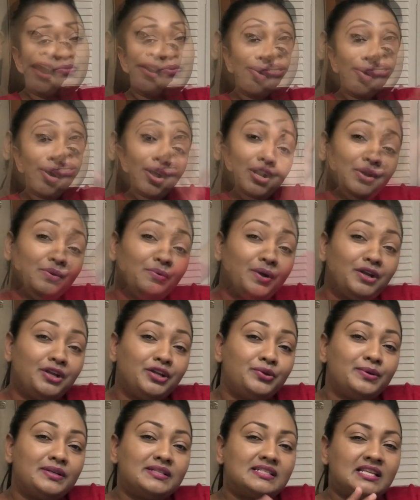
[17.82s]
all you want
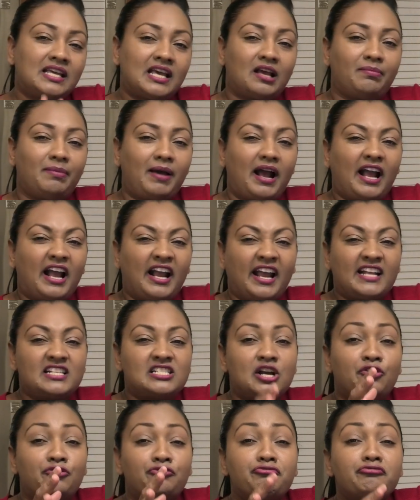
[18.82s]
to do is kick back and
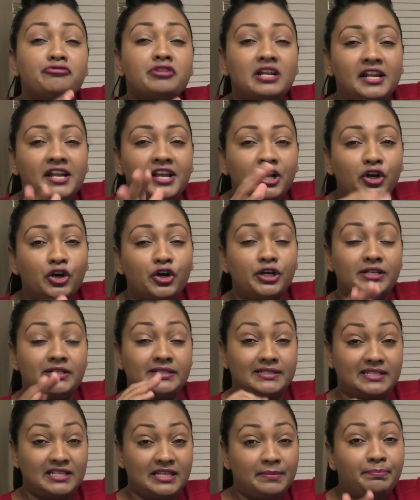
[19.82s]
get a really
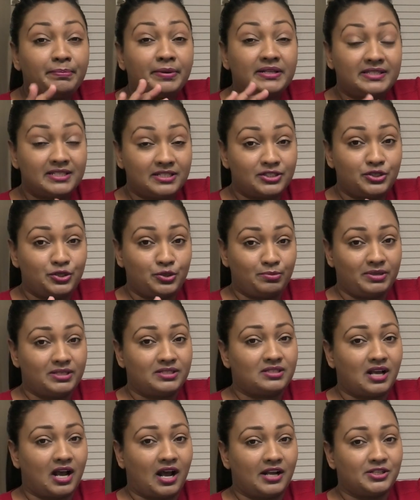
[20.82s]
good deep tissue
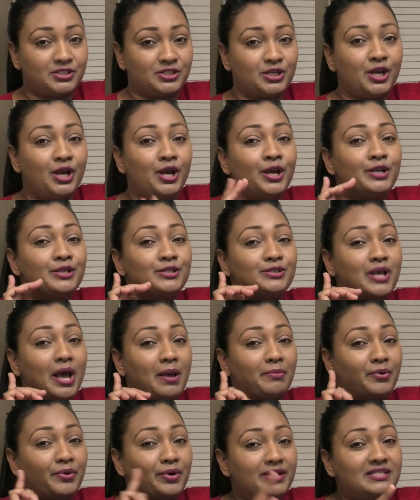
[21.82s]
massage. So
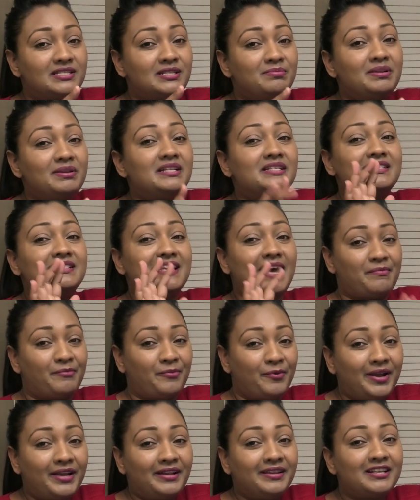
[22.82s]
I'm going to be
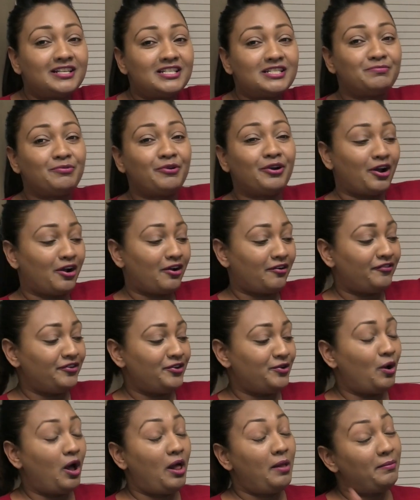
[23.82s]
demoing this product for
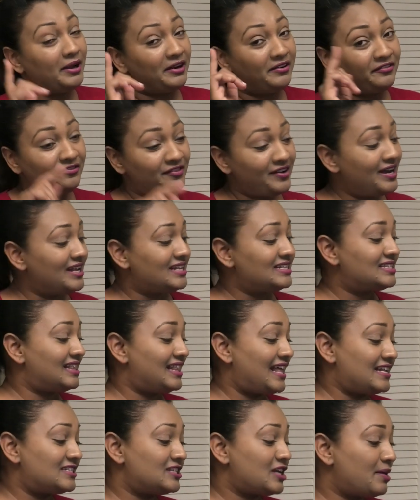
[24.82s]
you all, but first
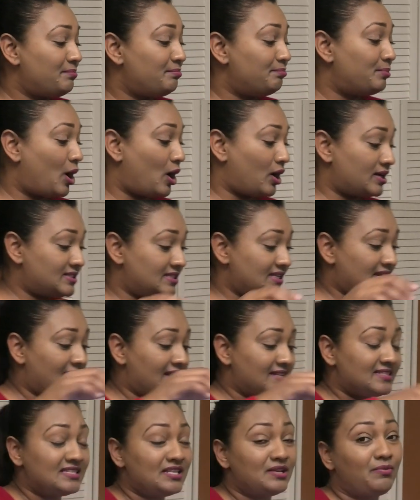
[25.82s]
let's unbox it
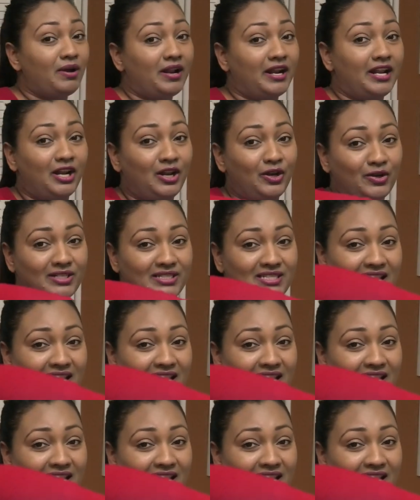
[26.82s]
and see what it looks